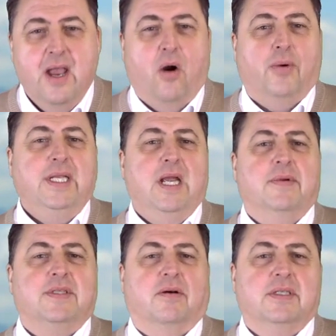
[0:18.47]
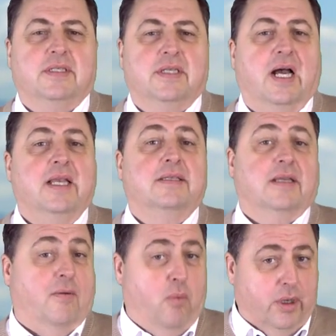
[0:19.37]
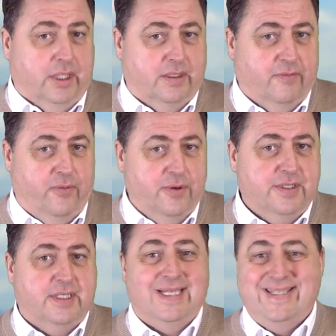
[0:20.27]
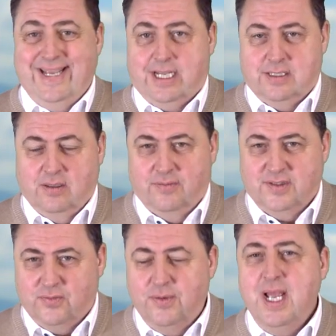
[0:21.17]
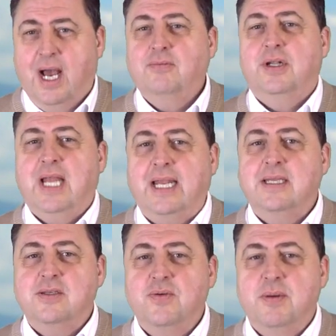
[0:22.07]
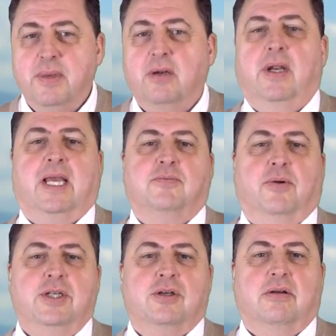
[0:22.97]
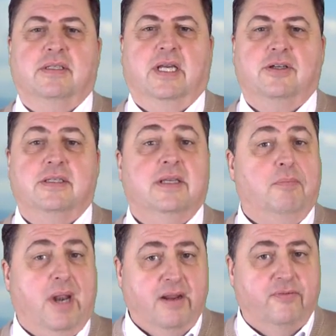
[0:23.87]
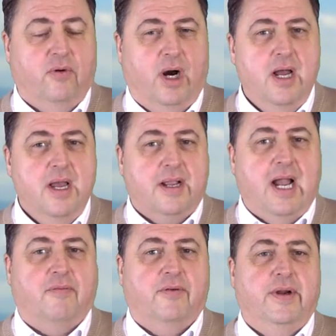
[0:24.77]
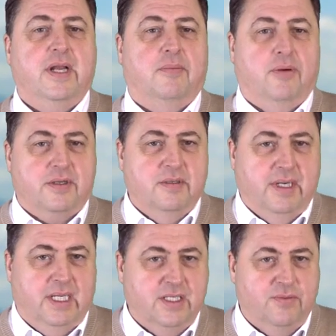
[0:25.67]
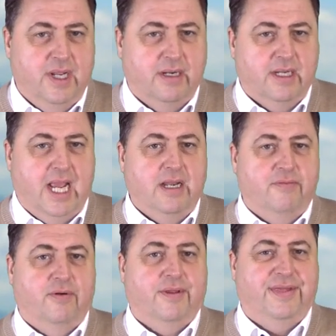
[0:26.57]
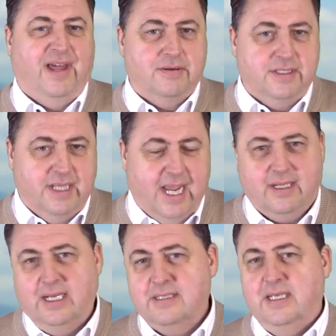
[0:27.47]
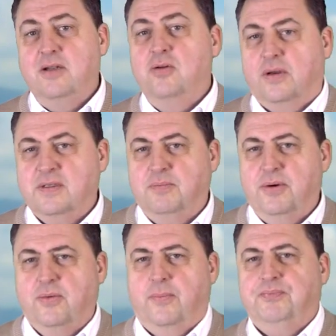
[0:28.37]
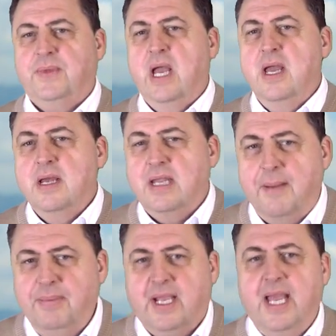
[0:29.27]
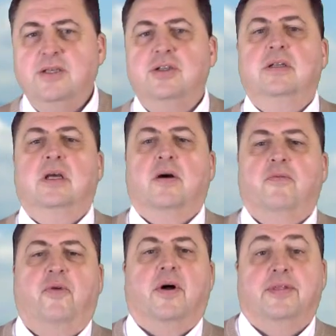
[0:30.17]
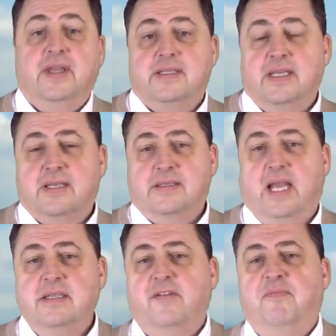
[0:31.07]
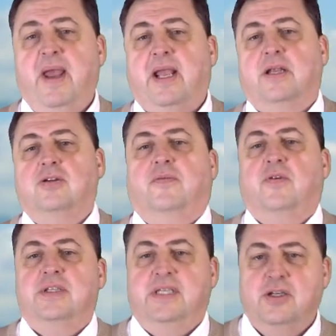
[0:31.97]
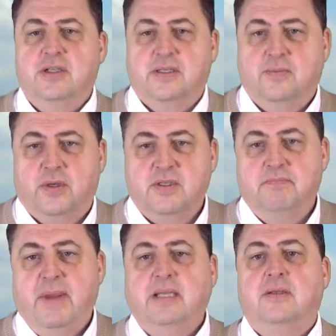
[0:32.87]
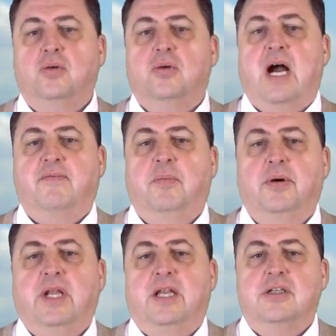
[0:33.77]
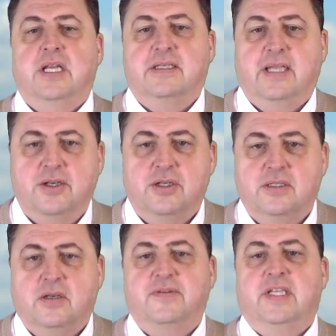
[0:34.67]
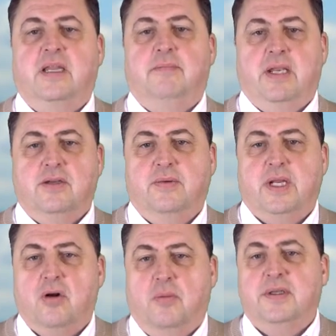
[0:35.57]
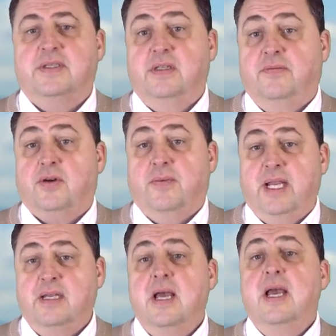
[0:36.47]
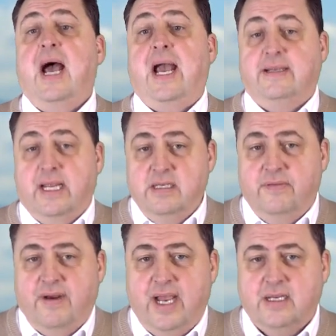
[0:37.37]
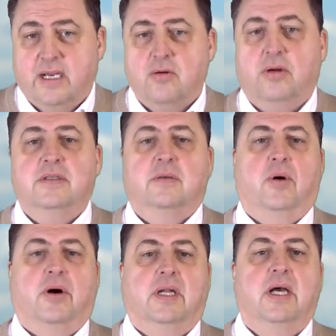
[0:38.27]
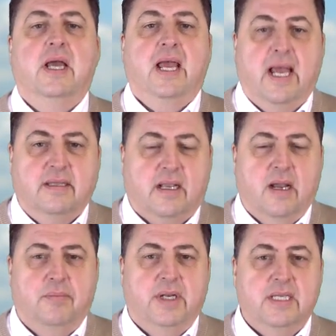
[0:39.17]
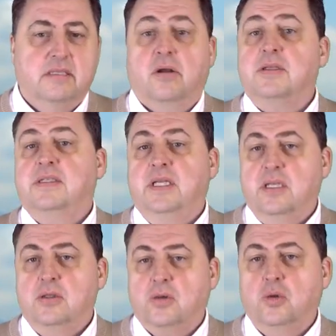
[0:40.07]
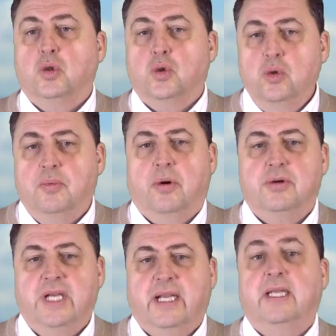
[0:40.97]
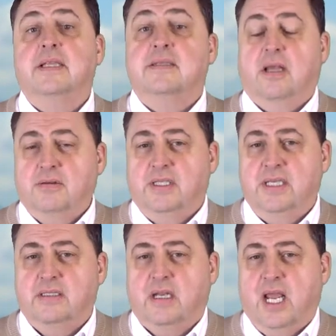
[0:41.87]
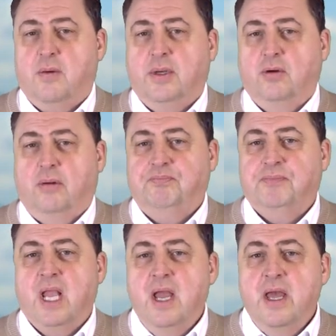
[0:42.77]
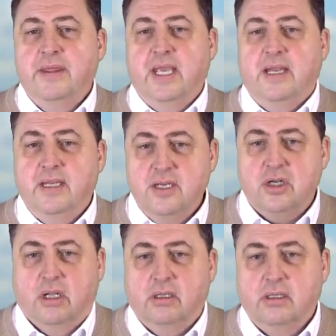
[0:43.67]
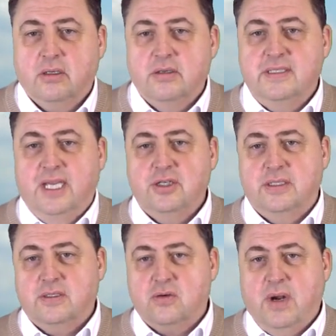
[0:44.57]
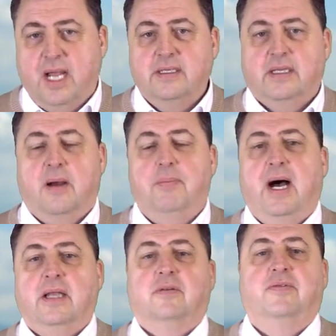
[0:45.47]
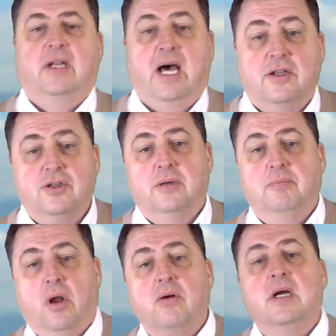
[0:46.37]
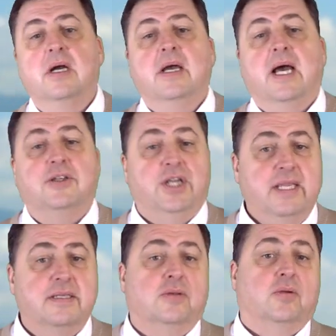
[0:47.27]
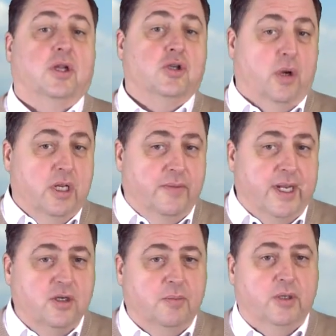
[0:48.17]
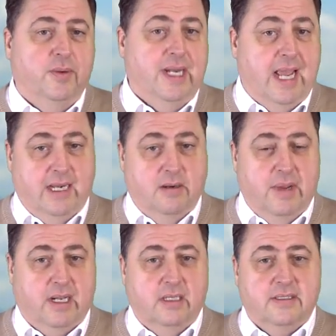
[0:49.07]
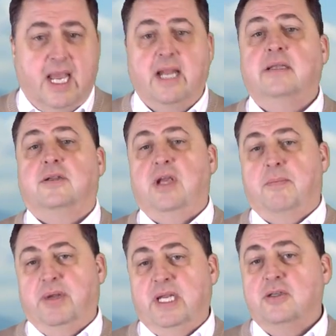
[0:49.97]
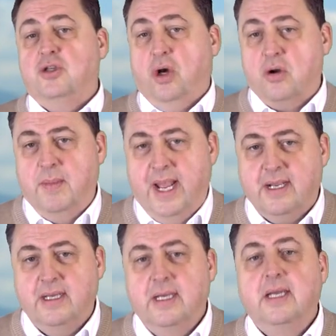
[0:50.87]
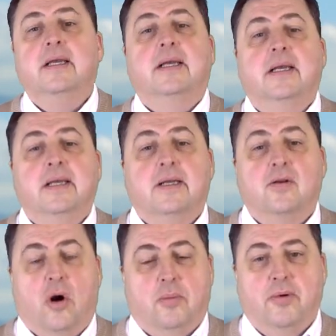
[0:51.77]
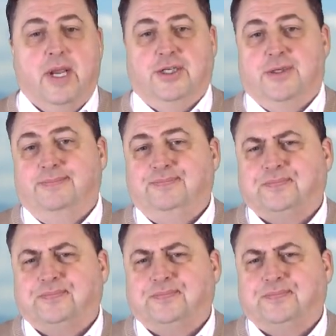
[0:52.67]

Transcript: Aurania Resources is awarded the first 6 of 393 mineral exploration concessions applied for, covering approximately 384,000 hectares in northern Peru. The application for this extensive package of concessions was made to cover potential extensions of sedimentary copper-silver grade identified across the border at the company's Lost Cities Cutucu project in southeastern Ecuador. The initial concessions granted are part of a larger block adjacent to the joint venture between Henan Metals and the Japanese JOGMEC Corporation.